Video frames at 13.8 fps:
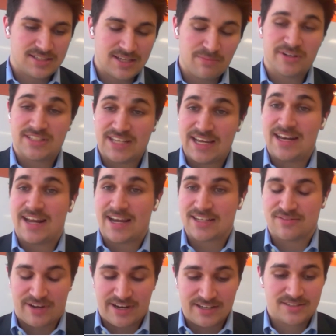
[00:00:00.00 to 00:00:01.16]
similar to index
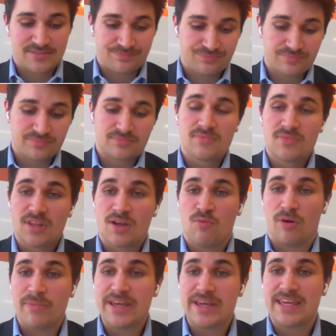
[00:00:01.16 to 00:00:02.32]
funds,
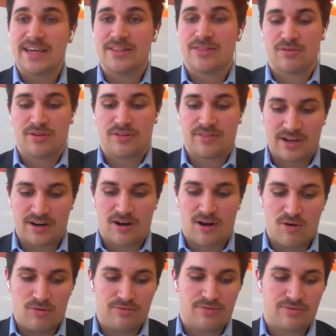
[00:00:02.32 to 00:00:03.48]
while making it their
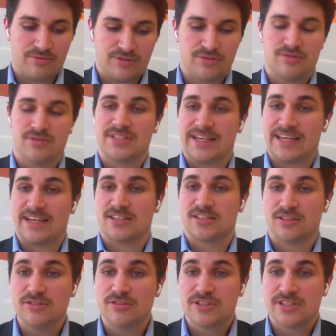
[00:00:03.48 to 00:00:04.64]
own through tools like
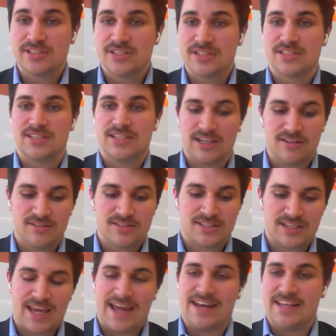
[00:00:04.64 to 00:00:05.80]
exclusions, tilts,
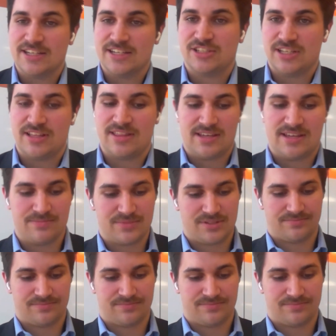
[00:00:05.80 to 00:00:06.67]
and ESG themes.